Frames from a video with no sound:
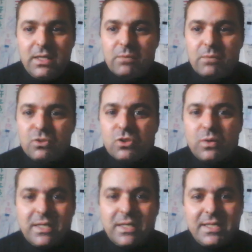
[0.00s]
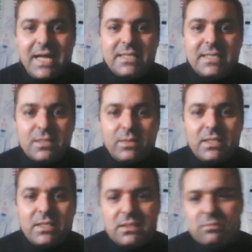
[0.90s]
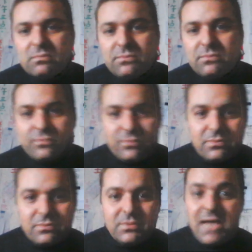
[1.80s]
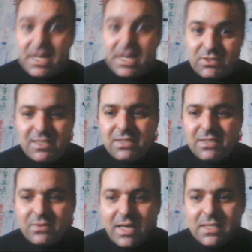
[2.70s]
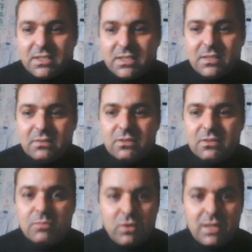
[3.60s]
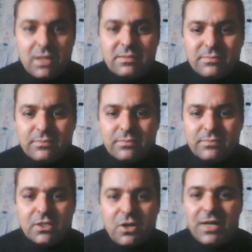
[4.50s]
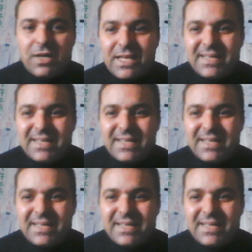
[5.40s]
Mushu interacting with the actress, right? The Mulan talking.